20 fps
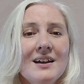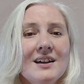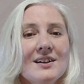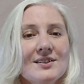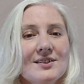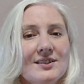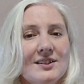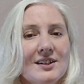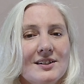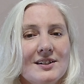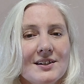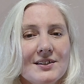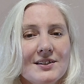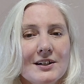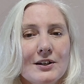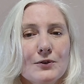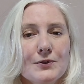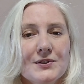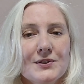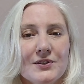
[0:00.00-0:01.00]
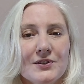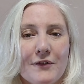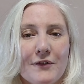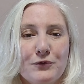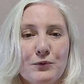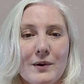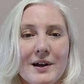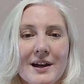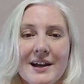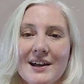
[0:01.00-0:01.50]
Statistical
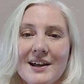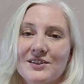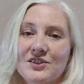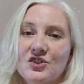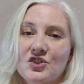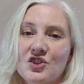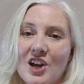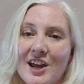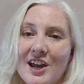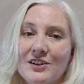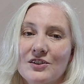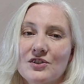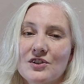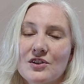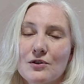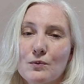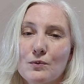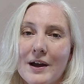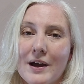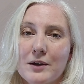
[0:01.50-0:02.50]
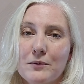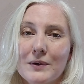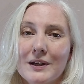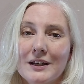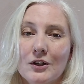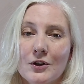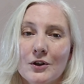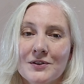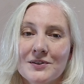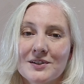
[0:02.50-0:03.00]
software has changed the way we
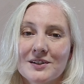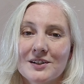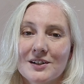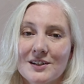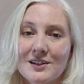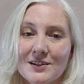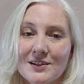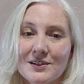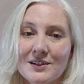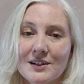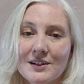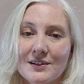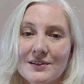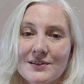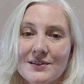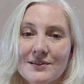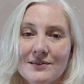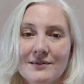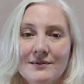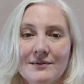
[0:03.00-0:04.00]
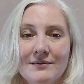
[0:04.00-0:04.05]
learn statistics.